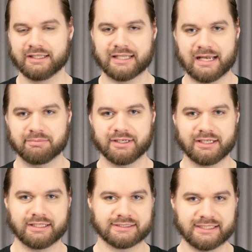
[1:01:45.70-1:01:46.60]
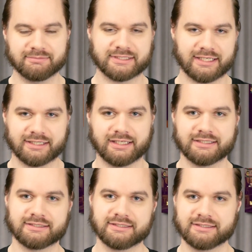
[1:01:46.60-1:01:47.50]
that, but it seems like
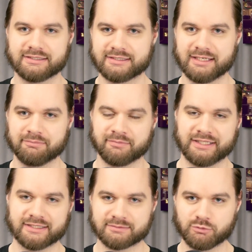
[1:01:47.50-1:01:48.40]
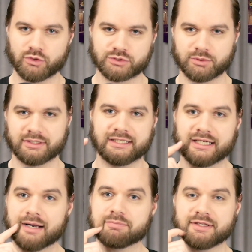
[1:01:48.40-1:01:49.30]
Tim leans more toward
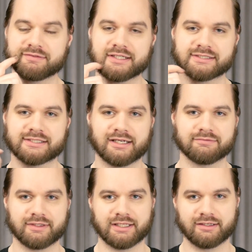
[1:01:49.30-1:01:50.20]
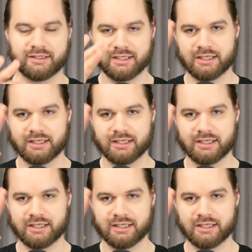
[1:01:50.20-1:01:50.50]
the uplifting stuff, and then